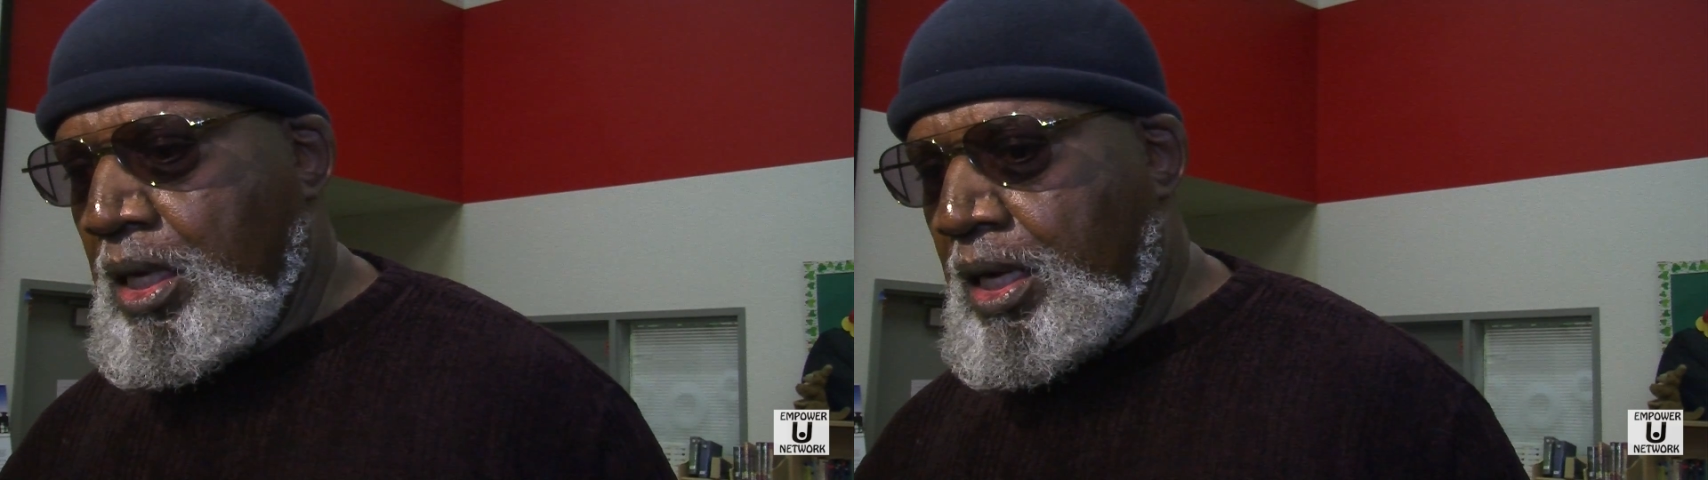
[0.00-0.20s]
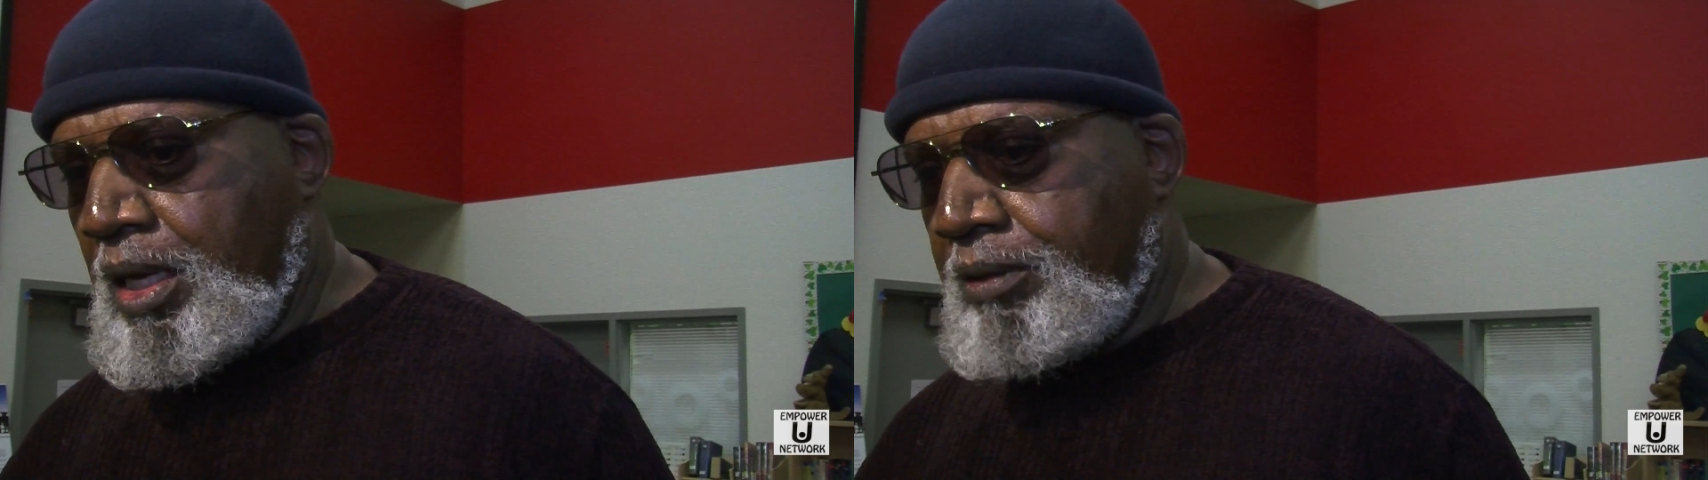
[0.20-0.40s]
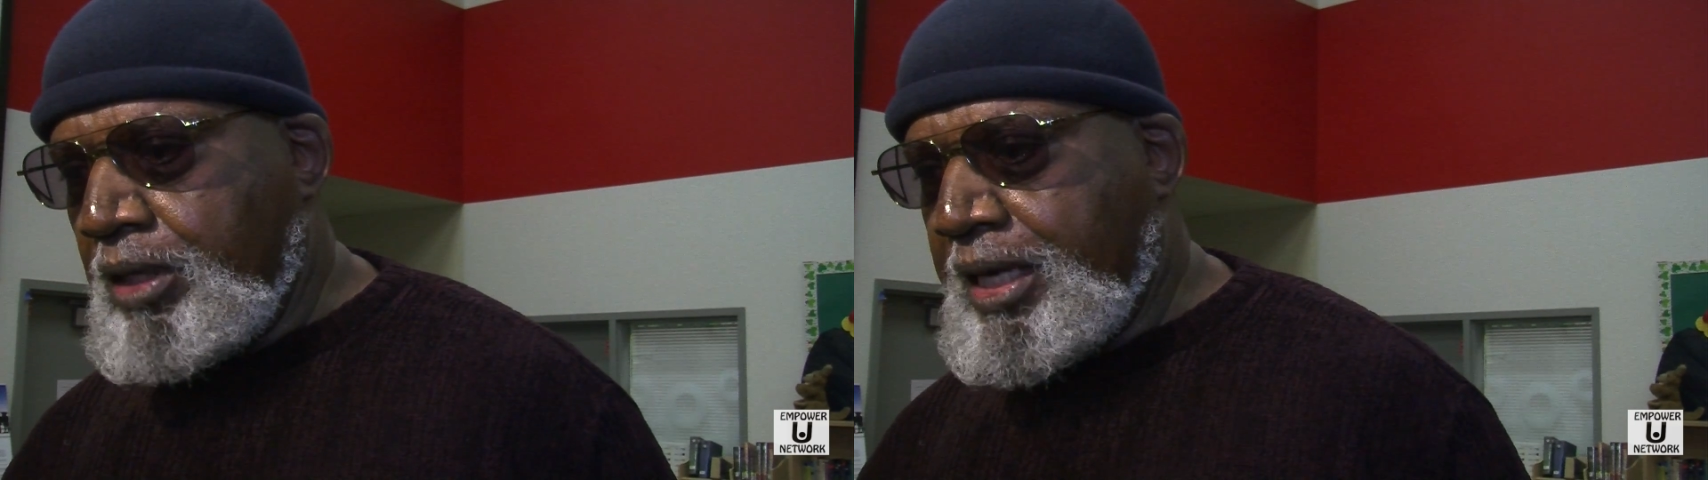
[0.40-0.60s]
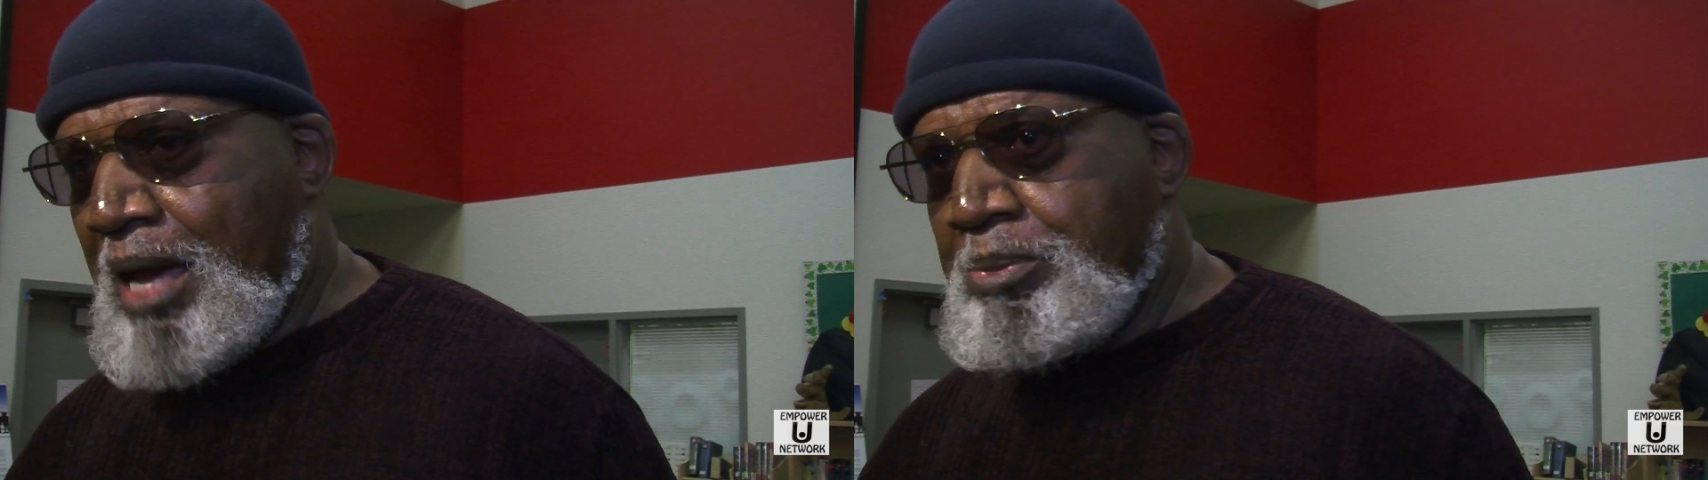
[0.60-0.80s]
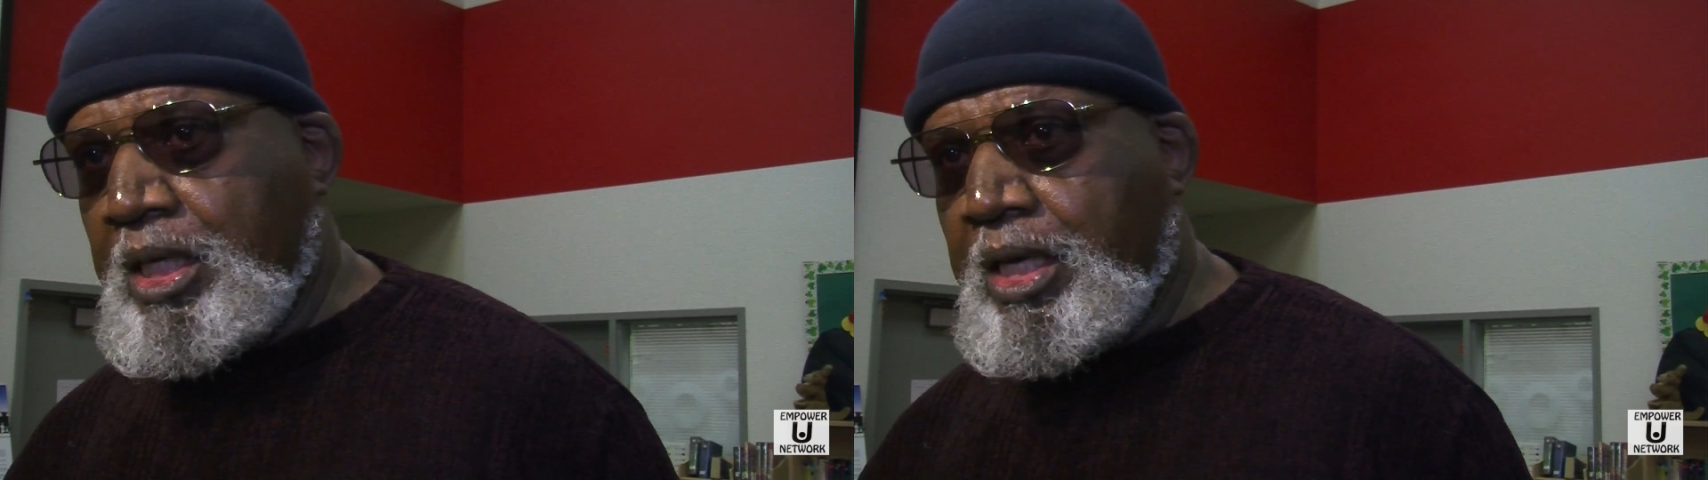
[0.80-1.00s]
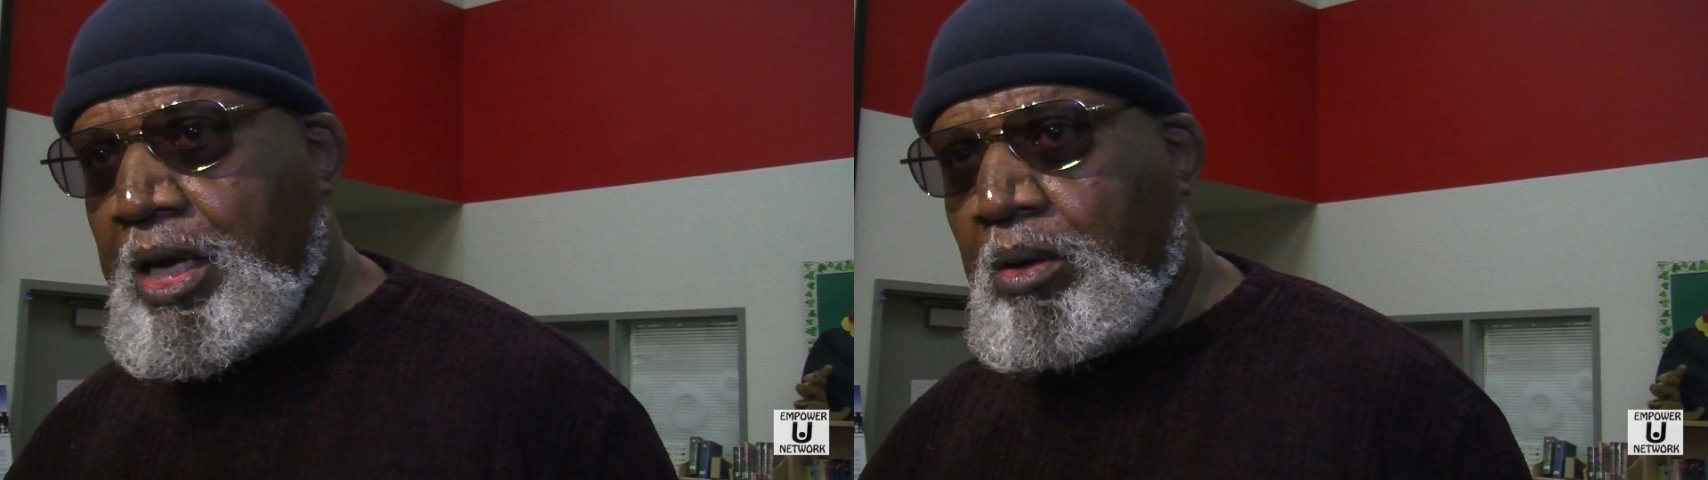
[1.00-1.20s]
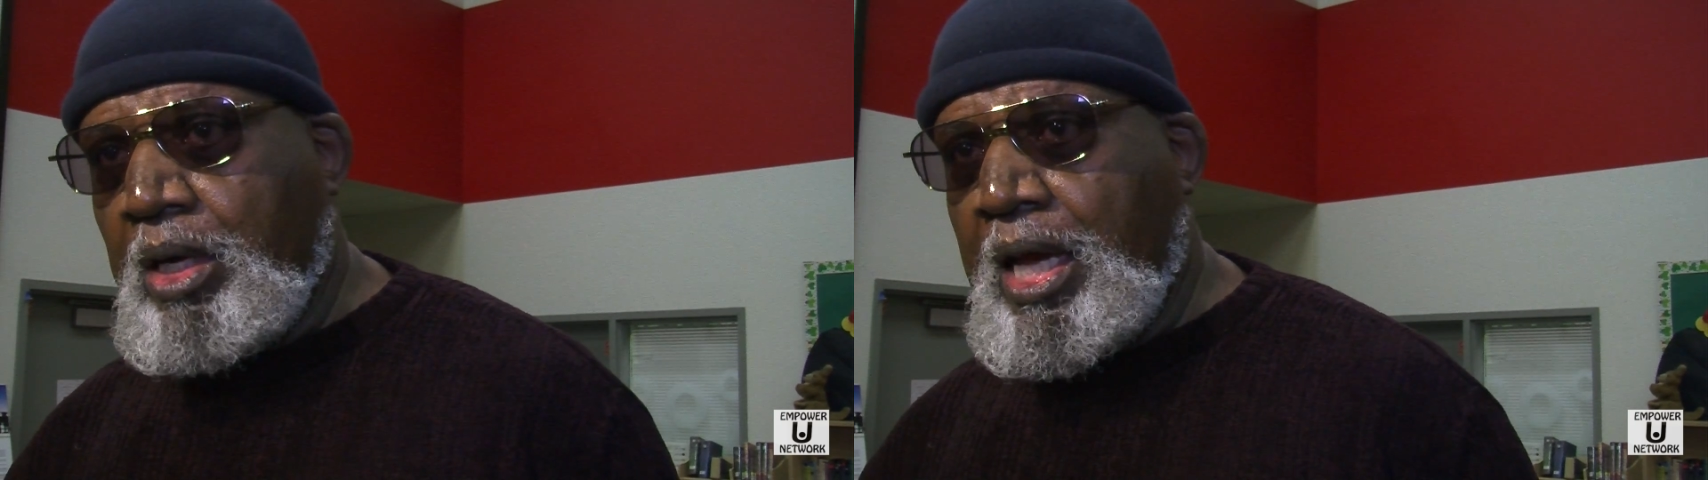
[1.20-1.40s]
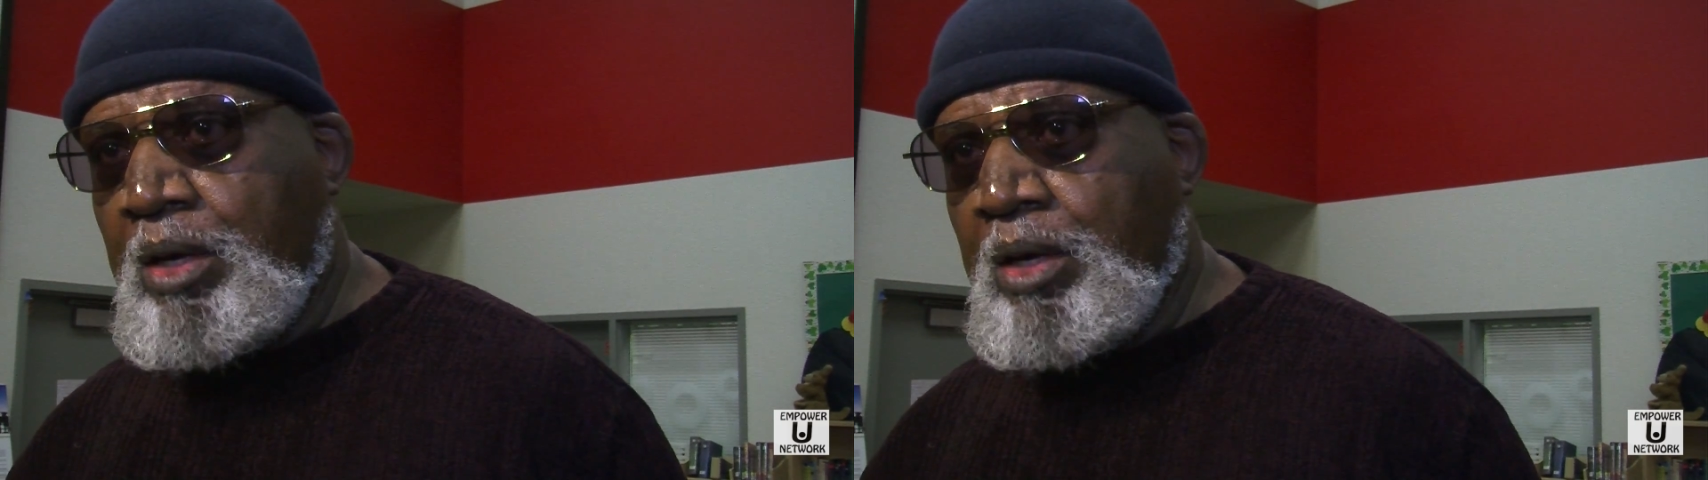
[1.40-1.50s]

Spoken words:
the Kaepernick era